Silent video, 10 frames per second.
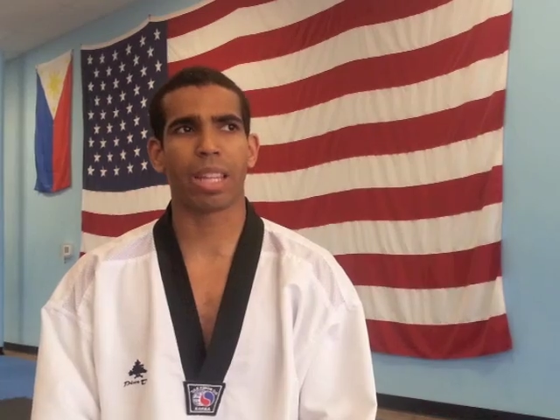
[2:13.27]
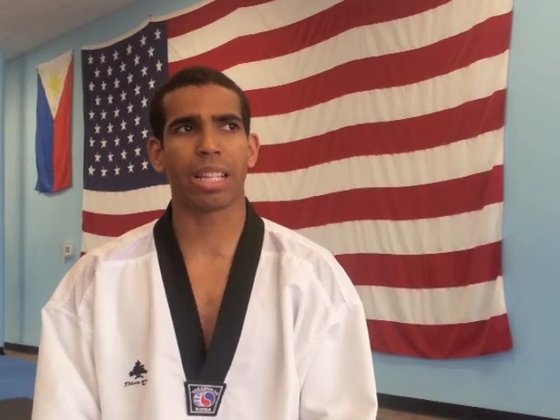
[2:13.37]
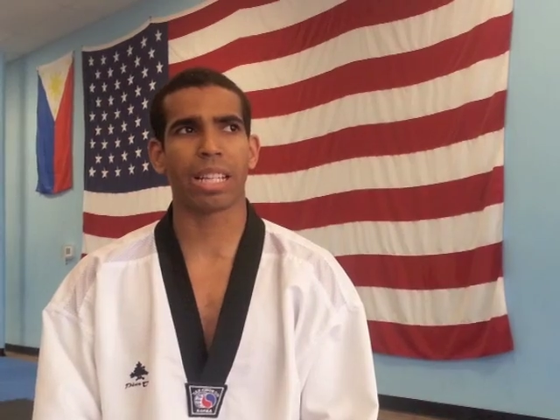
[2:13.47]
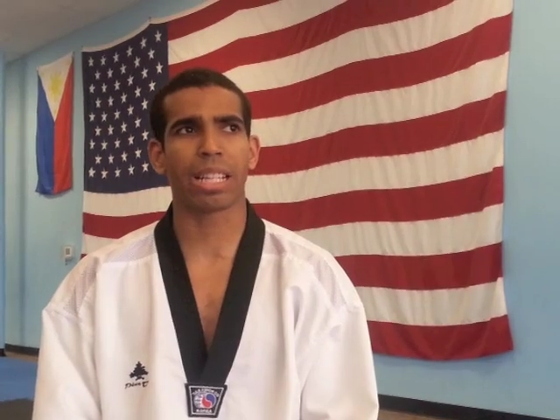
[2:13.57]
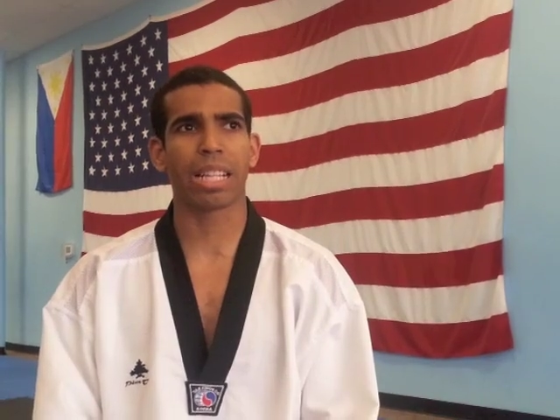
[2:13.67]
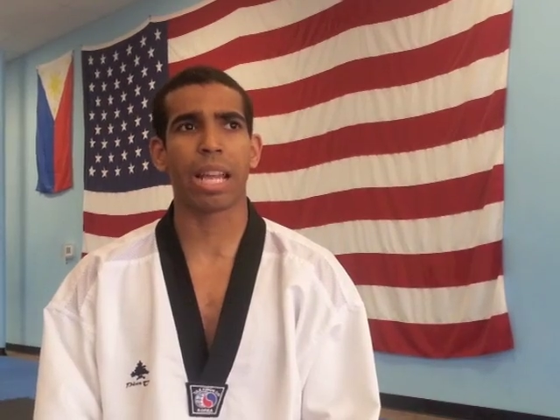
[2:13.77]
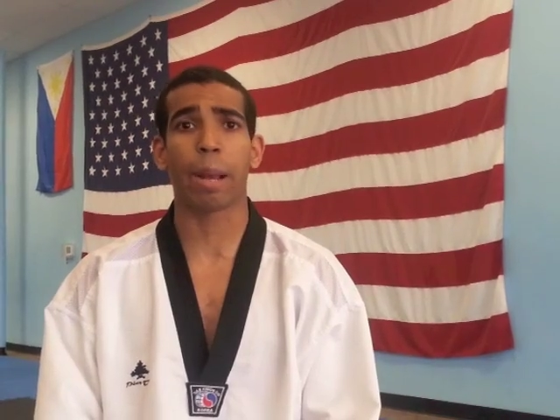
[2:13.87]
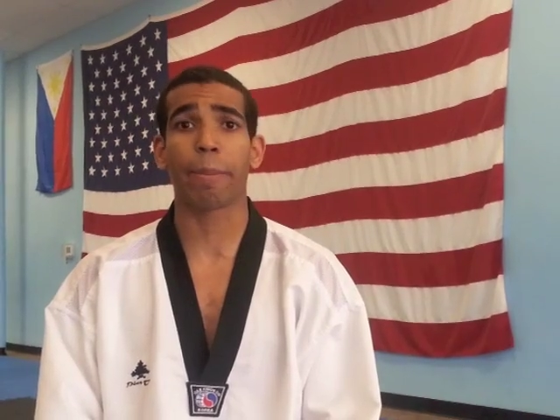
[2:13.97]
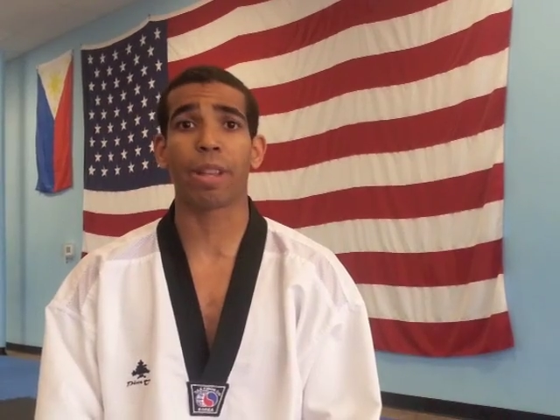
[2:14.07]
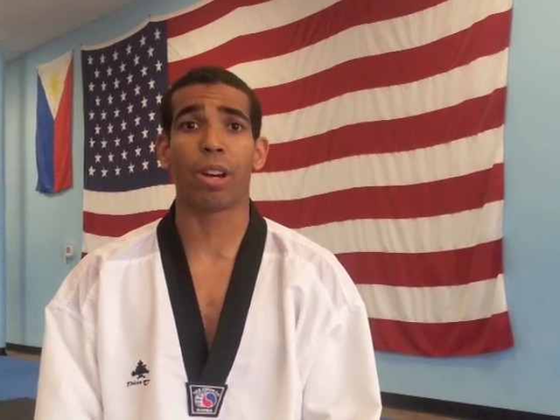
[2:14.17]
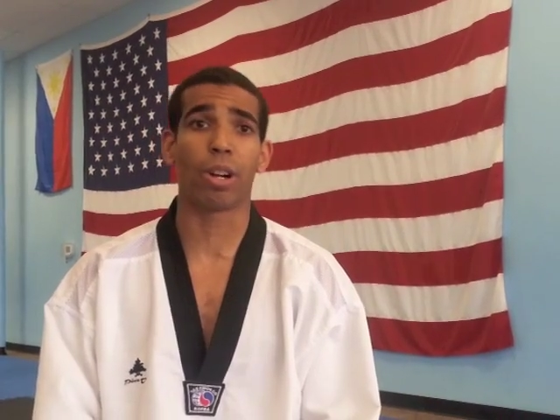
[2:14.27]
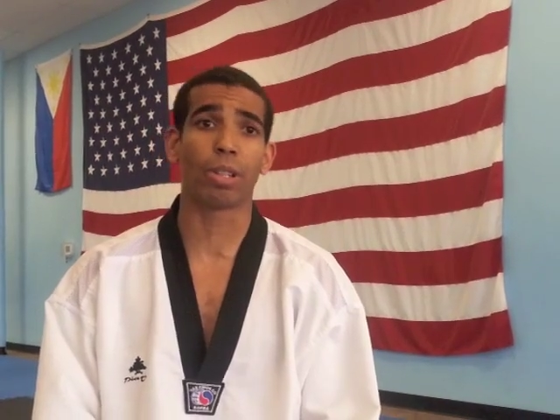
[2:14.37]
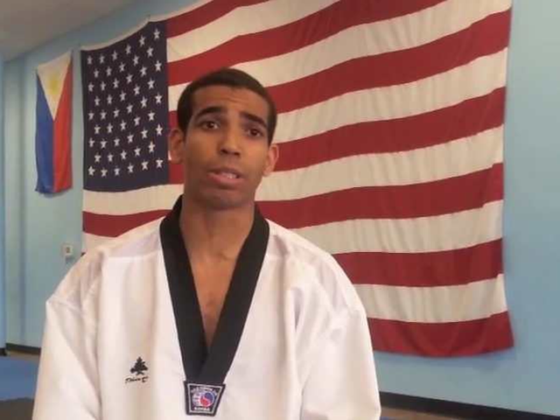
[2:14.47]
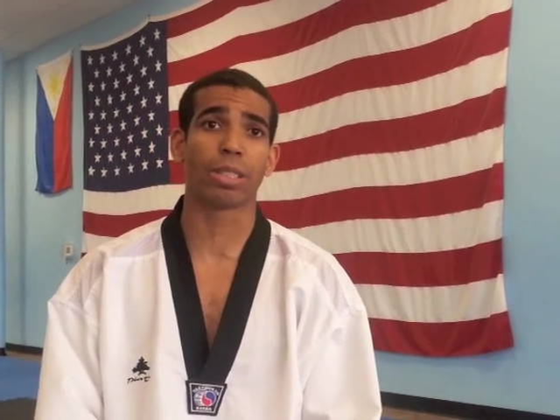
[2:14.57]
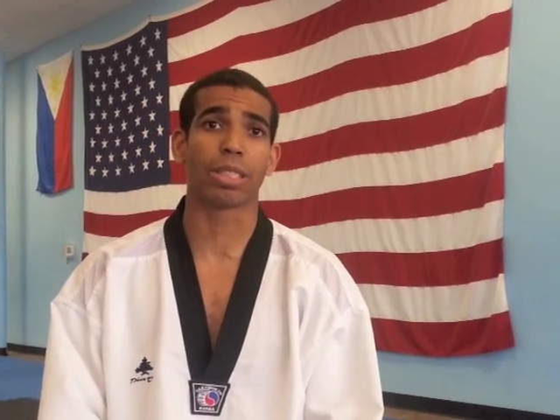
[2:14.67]
It can be
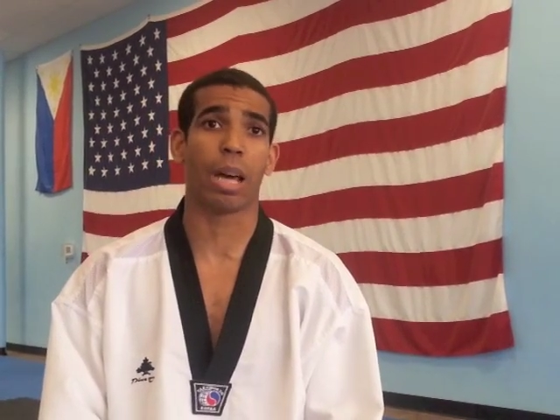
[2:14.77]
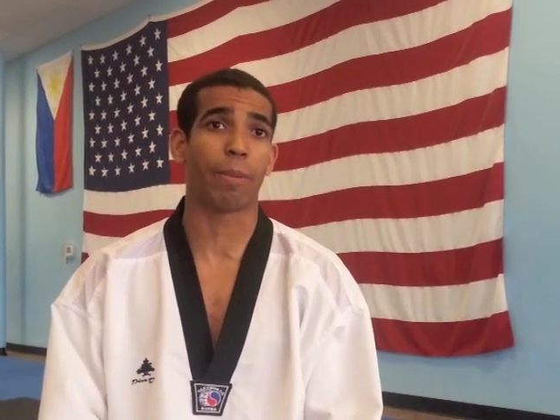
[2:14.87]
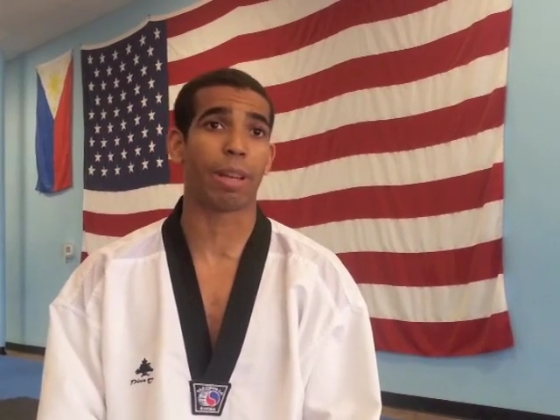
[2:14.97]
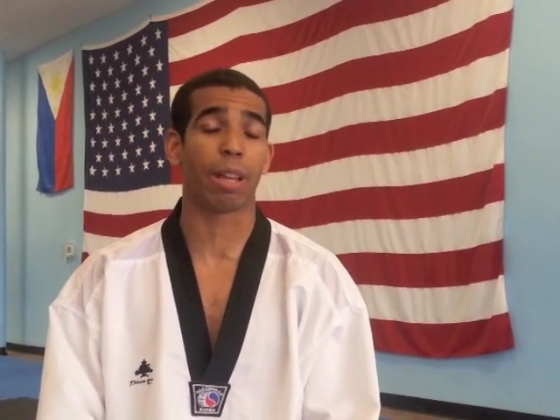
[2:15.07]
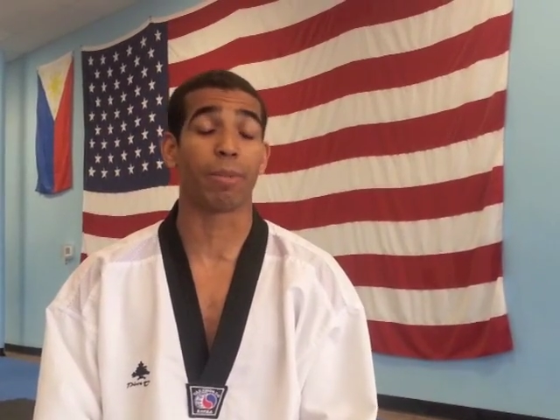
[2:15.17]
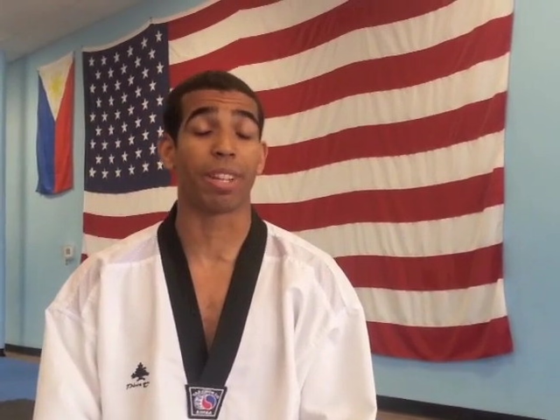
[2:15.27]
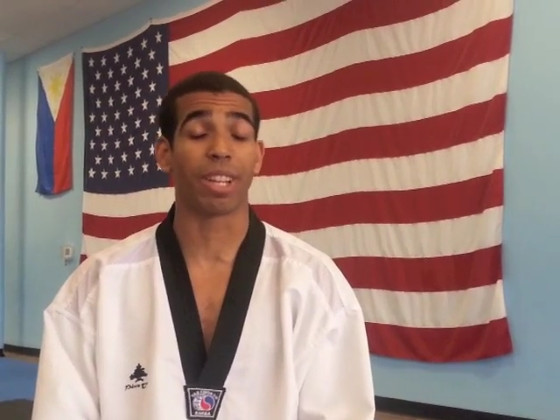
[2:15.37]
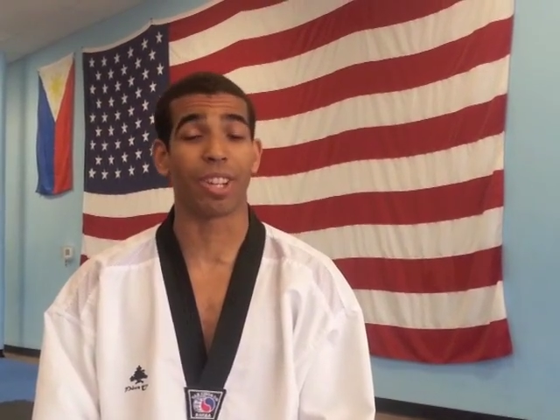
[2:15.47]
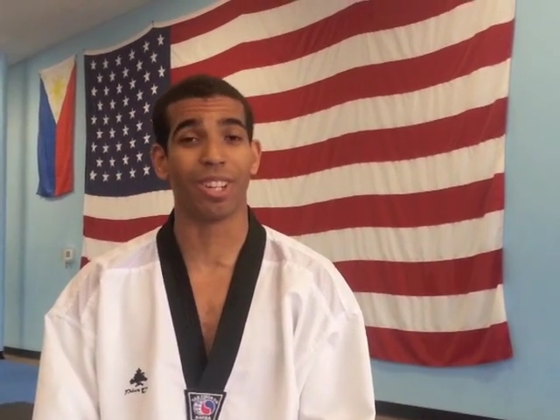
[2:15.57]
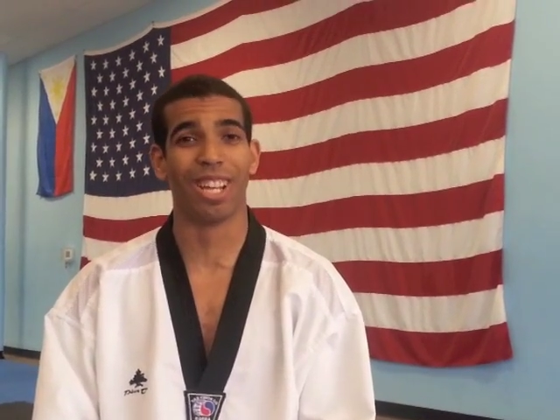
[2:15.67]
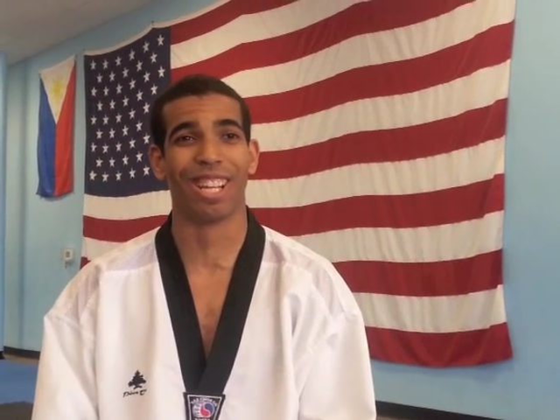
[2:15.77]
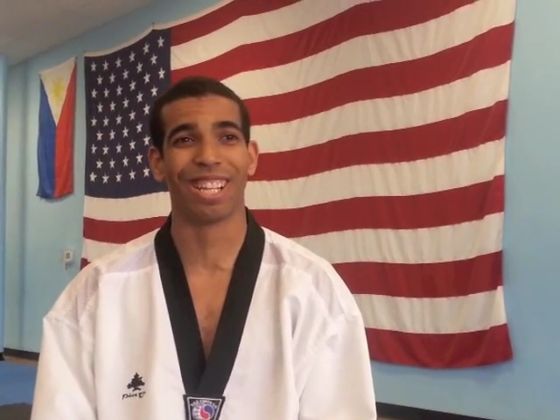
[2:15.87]
hard not being able to hear.